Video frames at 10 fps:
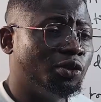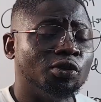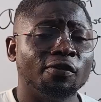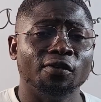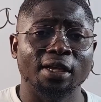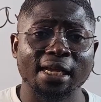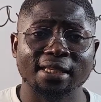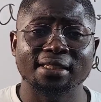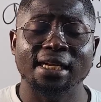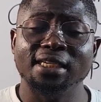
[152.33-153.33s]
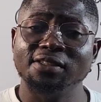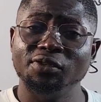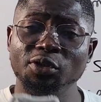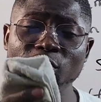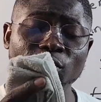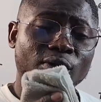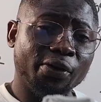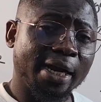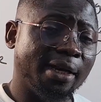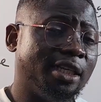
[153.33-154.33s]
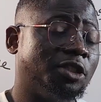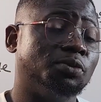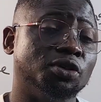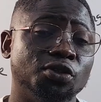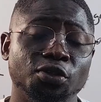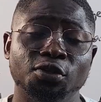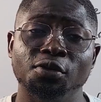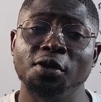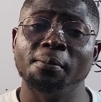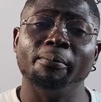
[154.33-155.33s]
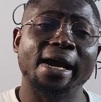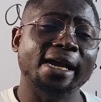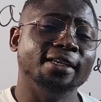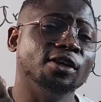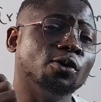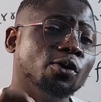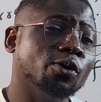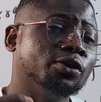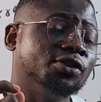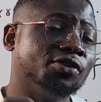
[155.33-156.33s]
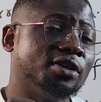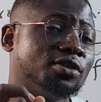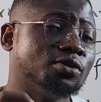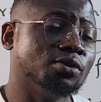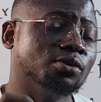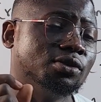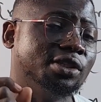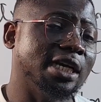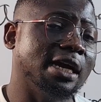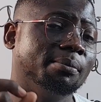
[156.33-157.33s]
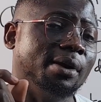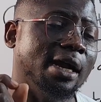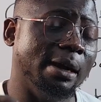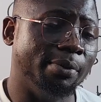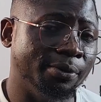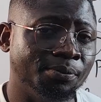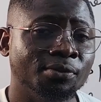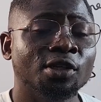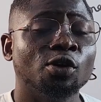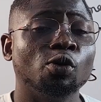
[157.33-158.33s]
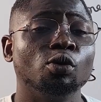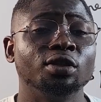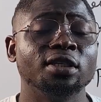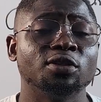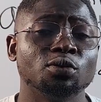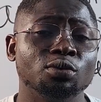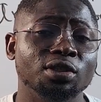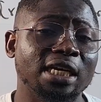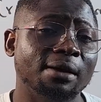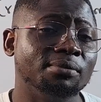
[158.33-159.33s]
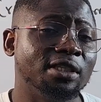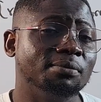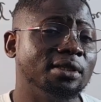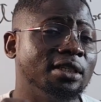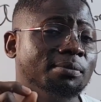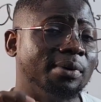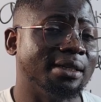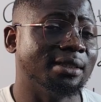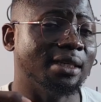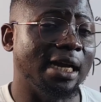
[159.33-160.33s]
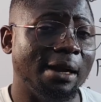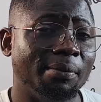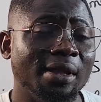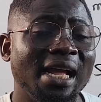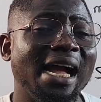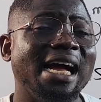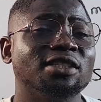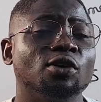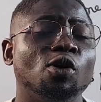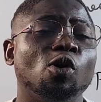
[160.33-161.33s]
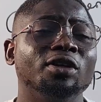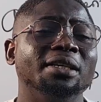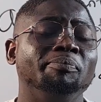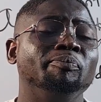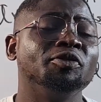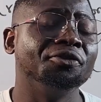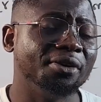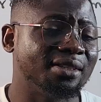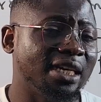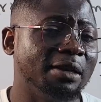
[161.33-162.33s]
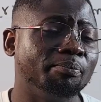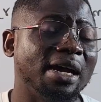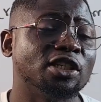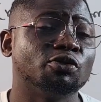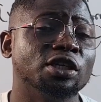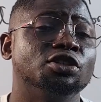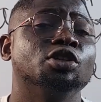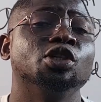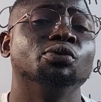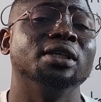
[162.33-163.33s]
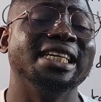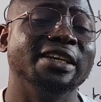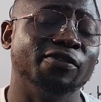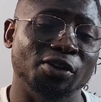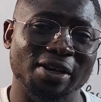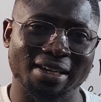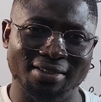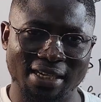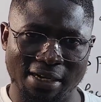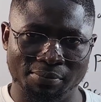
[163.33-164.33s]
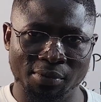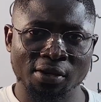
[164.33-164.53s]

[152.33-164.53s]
do not forget that this video tutorial is brought to you by the O3SCHOOLS JAMB app. O3SCHOOLS JAMB CBT practice app has all the recent past question you will need for your exam,